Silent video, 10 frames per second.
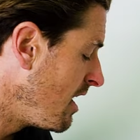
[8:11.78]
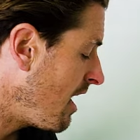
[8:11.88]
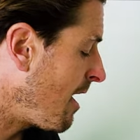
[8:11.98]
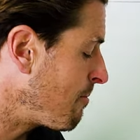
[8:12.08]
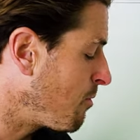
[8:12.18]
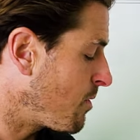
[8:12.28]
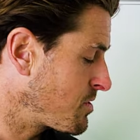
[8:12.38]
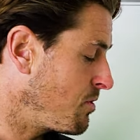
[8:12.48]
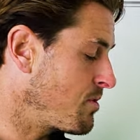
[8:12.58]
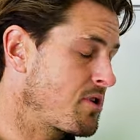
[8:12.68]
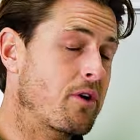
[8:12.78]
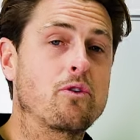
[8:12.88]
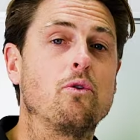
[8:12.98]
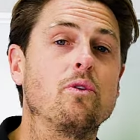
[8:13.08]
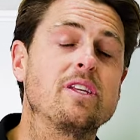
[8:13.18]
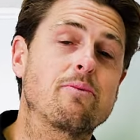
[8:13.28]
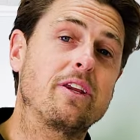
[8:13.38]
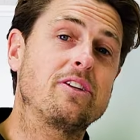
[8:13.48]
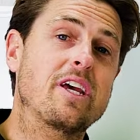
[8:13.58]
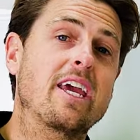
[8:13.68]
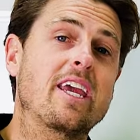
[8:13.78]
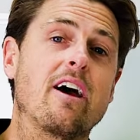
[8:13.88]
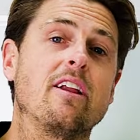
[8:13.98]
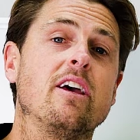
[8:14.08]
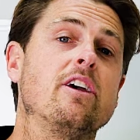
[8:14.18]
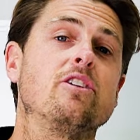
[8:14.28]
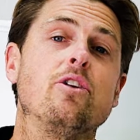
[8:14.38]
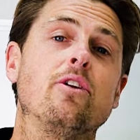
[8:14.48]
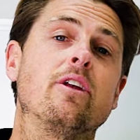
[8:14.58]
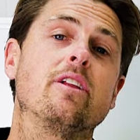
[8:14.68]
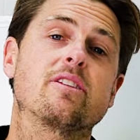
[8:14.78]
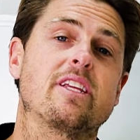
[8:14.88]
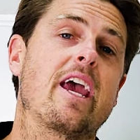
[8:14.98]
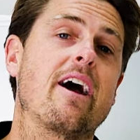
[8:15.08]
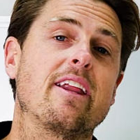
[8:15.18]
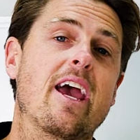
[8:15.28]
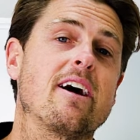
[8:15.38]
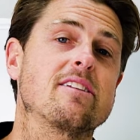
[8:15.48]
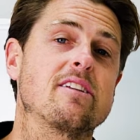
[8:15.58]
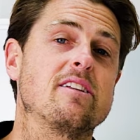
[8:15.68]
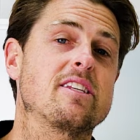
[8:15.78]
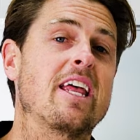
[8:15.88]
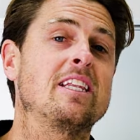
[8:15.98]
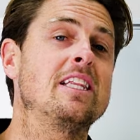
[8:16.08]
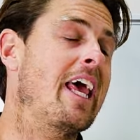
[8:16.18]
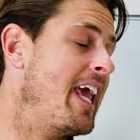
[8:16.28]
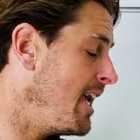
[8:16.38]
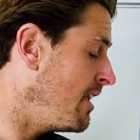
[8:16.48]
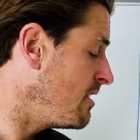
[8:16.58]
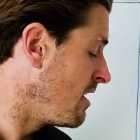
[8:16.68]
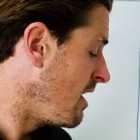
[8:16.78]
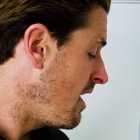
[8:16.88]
But what's also cool is when you take out units, townhouses and land,